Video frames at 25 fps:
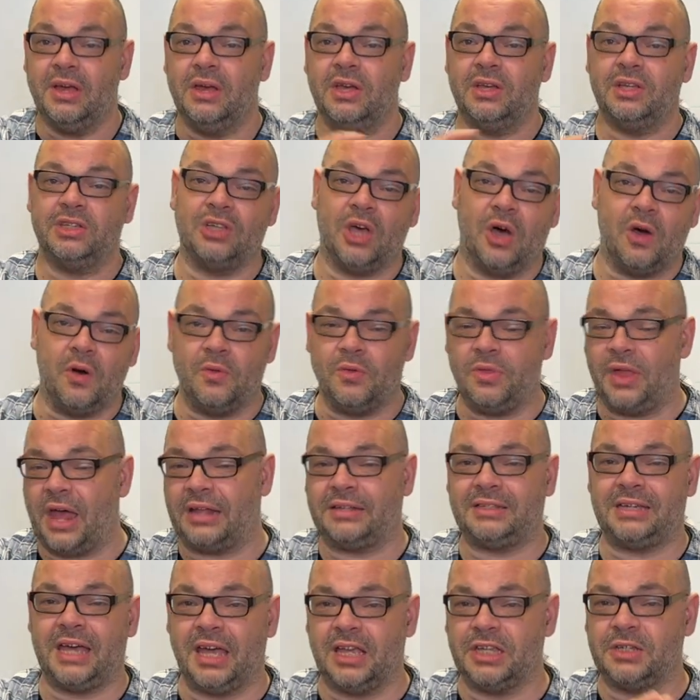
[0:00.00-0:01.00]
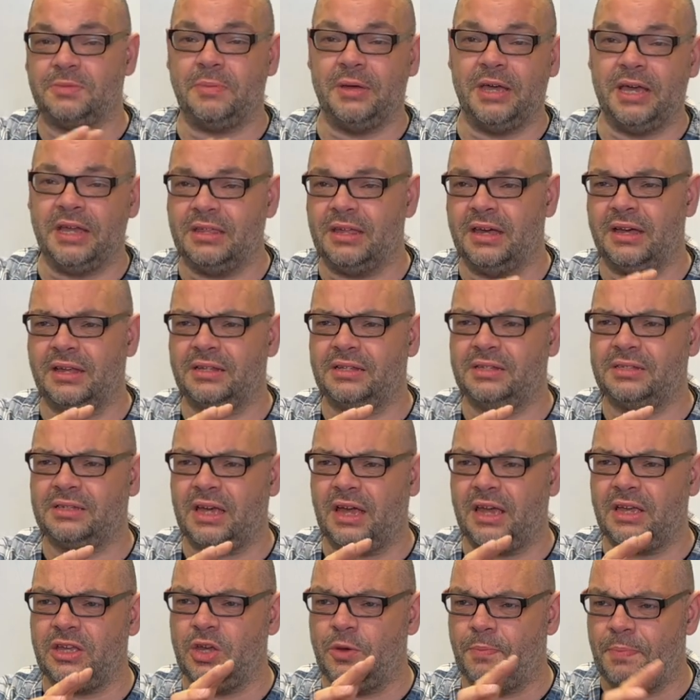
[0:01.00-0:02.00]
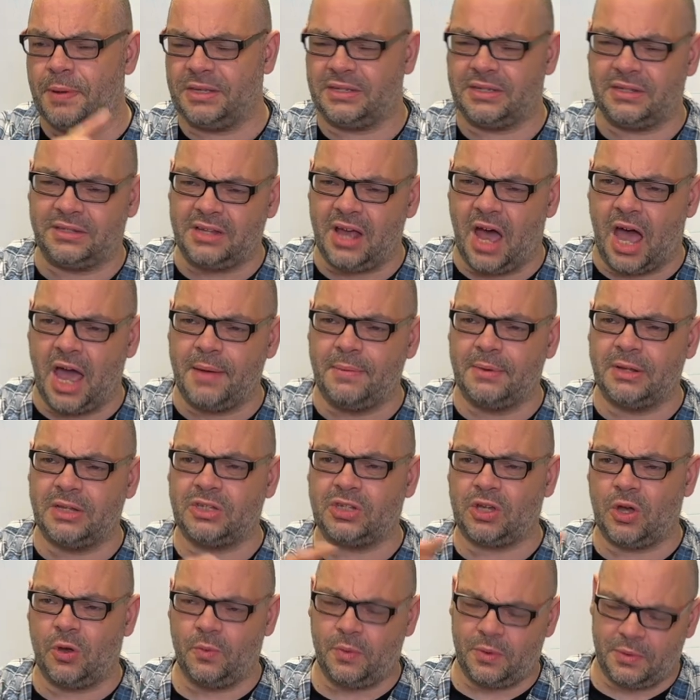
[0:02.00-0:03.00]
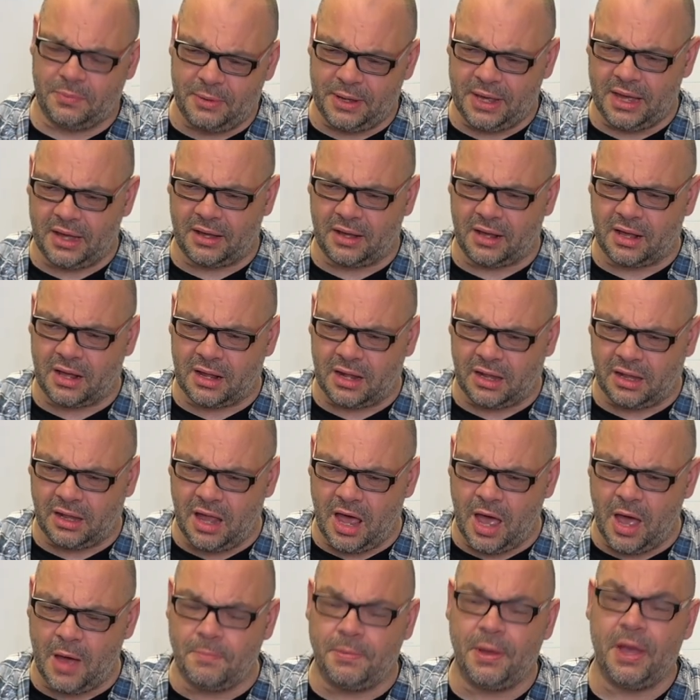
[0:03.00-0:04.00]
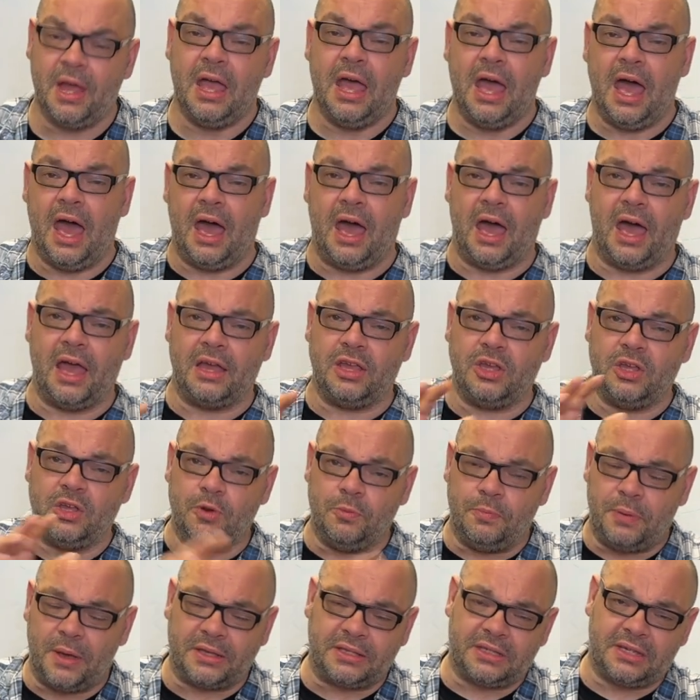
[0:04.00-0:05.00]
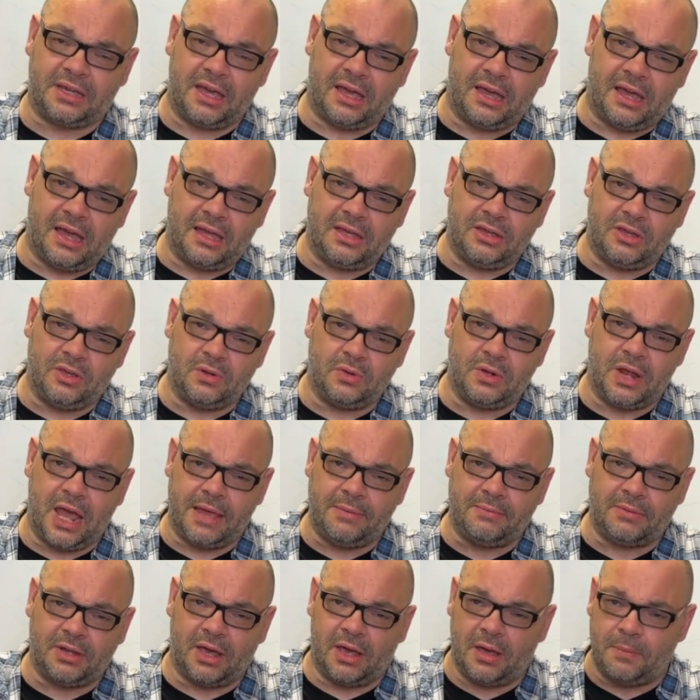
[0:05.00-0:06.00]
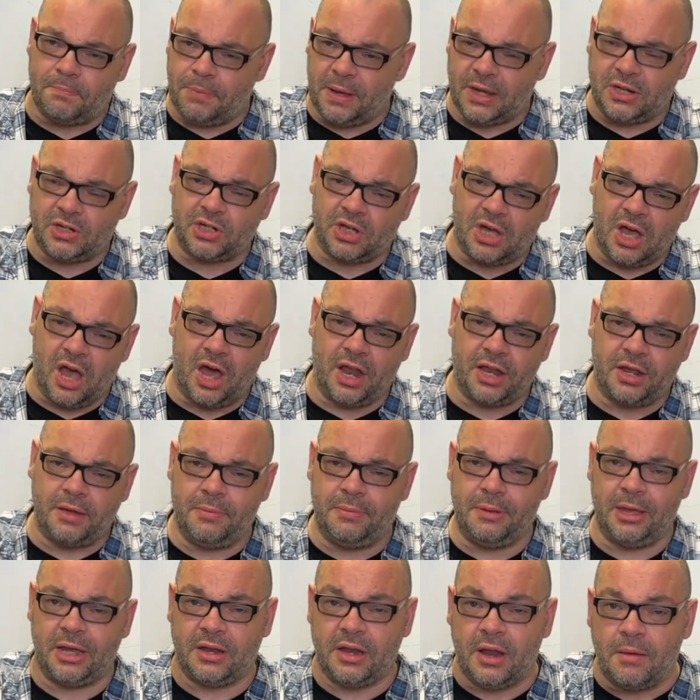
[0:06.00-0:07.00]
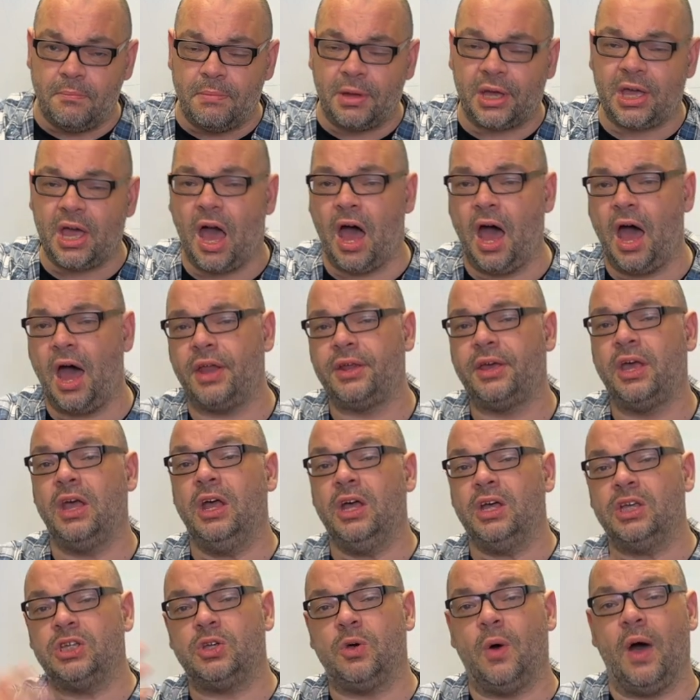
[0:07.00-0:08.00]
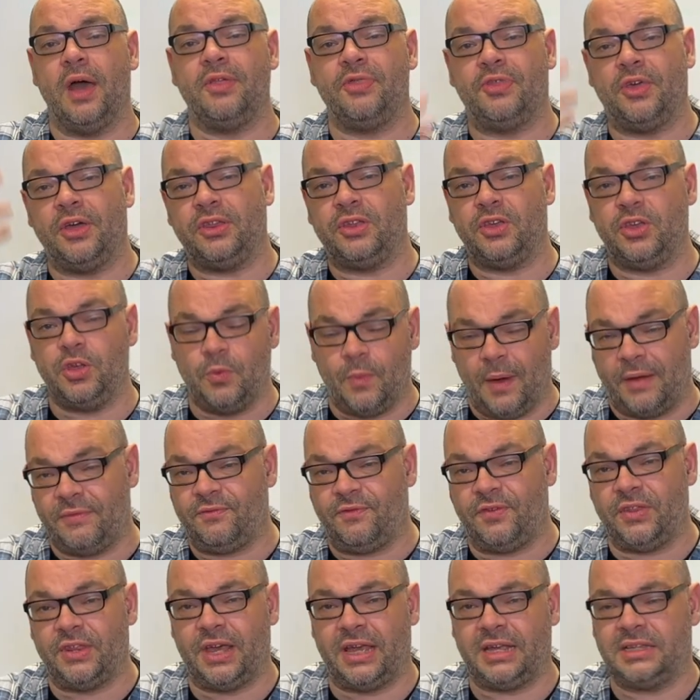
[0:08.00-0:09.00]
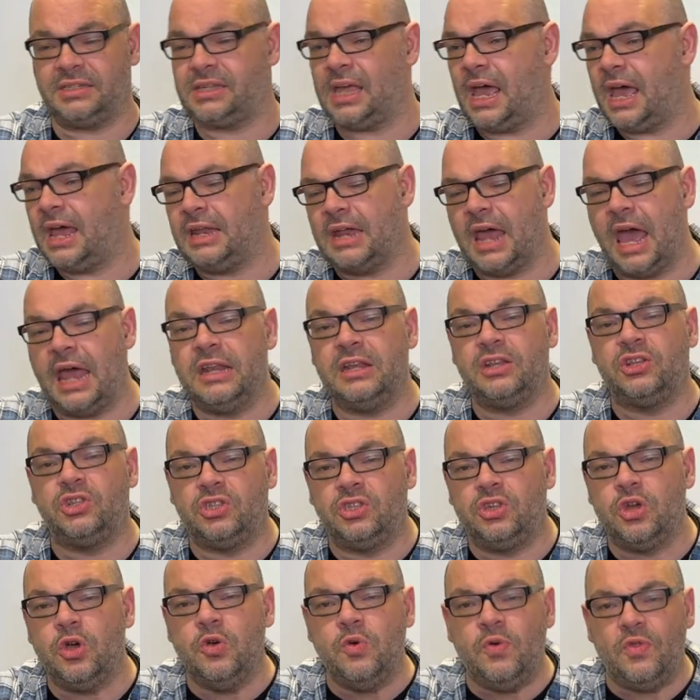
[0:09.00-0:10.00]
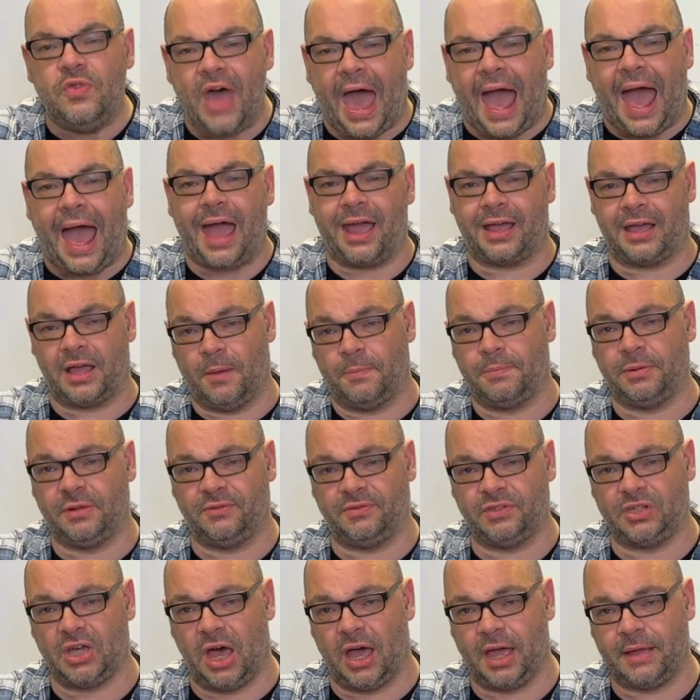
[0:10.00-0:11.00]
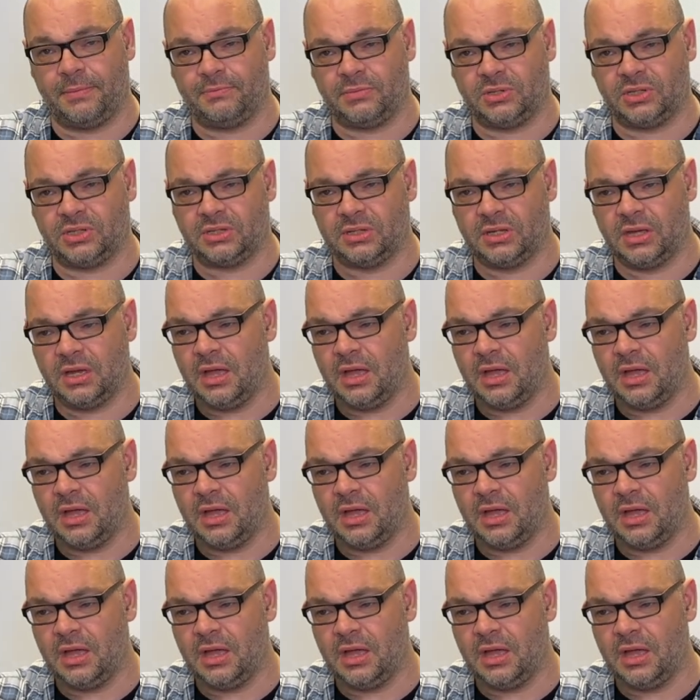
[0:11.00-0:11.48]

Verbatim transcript: So that tells me that uh, you picked a diamond, so it would be a club. Uh, you picked a, you named a picture card, it would be a number card. So I think that you went for this, and and do that a couple of times